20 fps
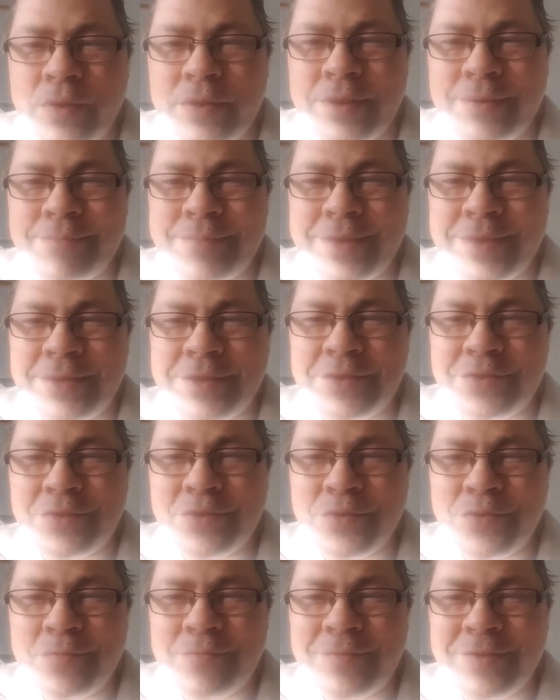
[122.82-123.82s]
when I'm adding
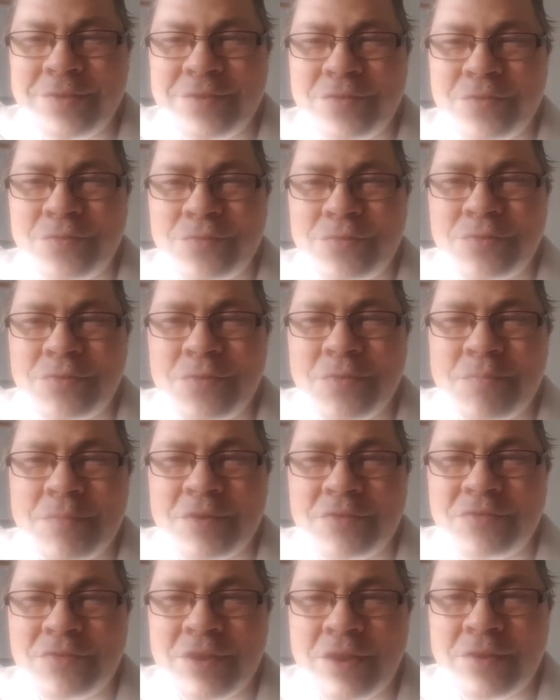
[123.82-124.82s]
new videos to
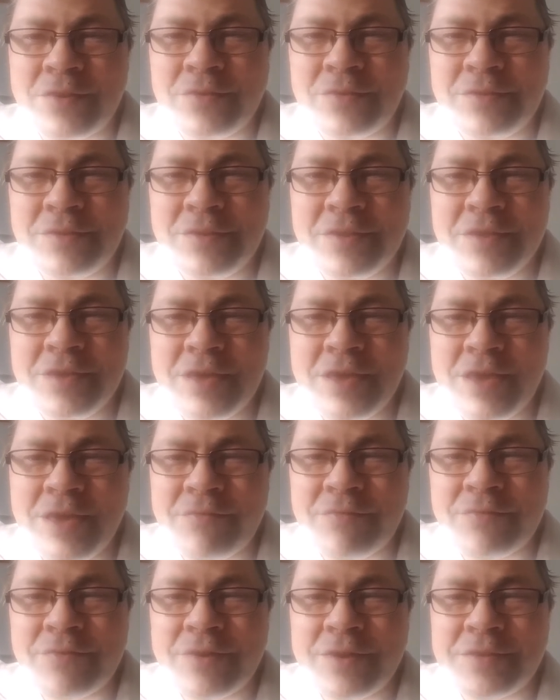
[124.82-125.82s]
my channel.
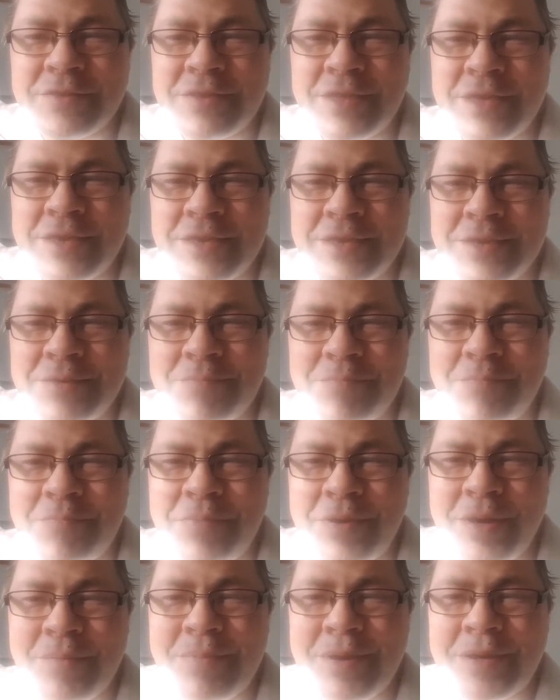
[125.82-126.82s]
Have a great day.
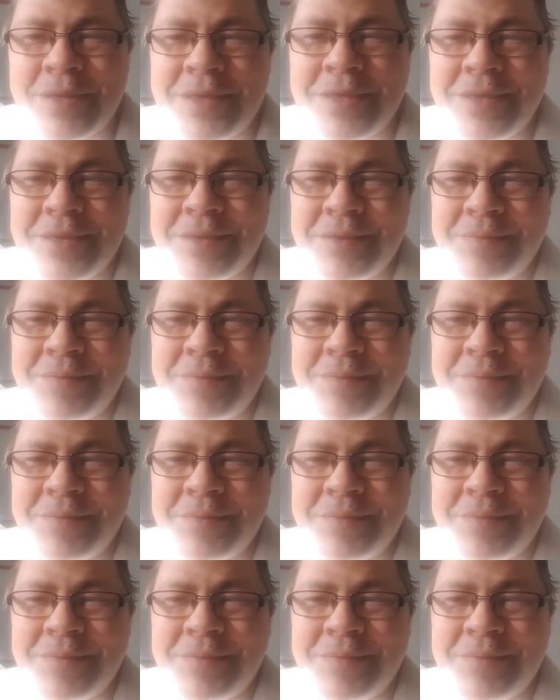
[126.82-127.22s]
Bye bye.